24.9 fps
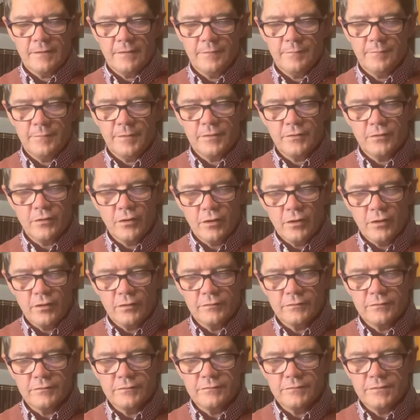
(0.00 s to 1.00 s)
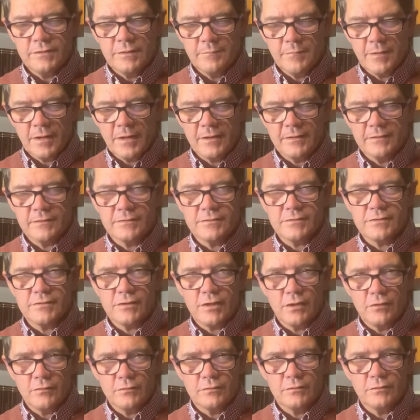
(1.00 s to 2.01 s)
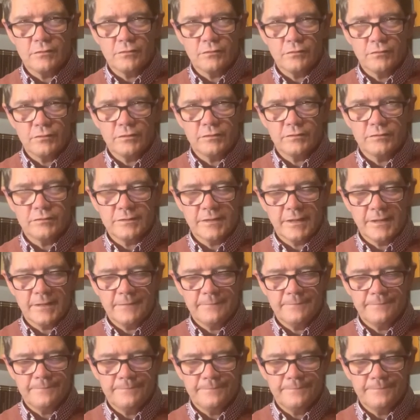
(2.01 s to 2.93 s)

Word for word: But God demands total loyalty.